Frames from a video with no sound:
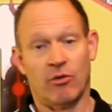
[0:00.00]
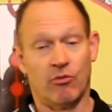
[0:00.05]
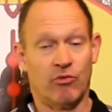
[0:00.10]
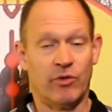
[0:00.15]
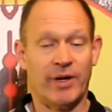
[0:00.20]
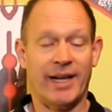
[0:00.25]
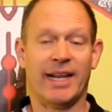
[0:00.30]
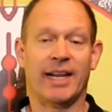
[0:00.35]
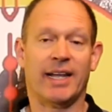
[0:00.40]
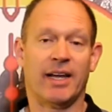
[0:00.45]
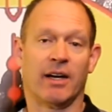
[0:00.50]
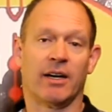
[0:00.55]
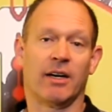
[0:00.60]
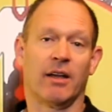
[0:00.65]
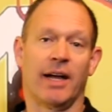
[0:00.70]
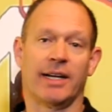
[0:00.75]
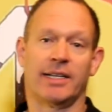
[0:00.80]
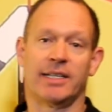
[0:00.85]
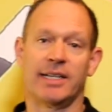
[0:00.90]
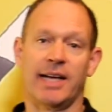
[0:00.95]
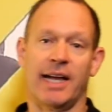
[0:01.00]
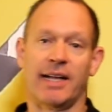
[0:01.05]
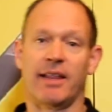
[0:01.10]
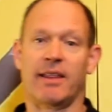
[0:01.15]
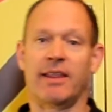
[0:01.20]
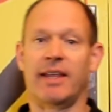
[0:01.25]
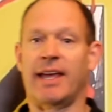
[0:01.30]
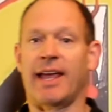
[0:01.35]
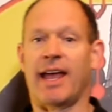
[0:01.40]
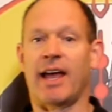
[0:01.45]
Really, I'd like to take
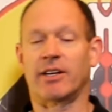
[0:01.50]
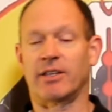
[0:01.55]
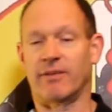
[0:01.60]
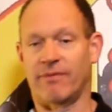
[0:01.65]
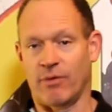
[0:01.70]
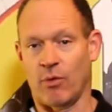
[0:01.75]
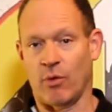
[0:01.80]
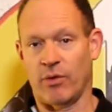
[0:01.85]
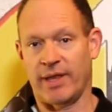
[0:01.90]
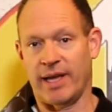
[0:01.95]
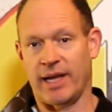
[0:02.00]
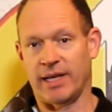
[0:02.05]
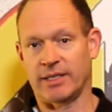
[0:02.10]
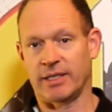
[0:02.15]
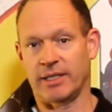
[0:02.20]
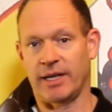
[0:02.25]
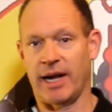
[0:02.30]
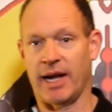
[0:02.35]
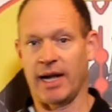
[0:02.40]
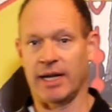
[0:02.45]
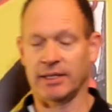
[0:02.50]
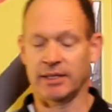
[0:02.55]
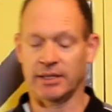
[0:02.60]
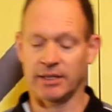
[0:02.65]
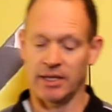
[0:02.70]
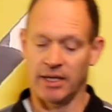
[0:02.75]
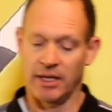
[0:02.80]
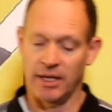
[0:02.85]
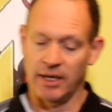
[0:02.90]
the thing out to 4,000 yards.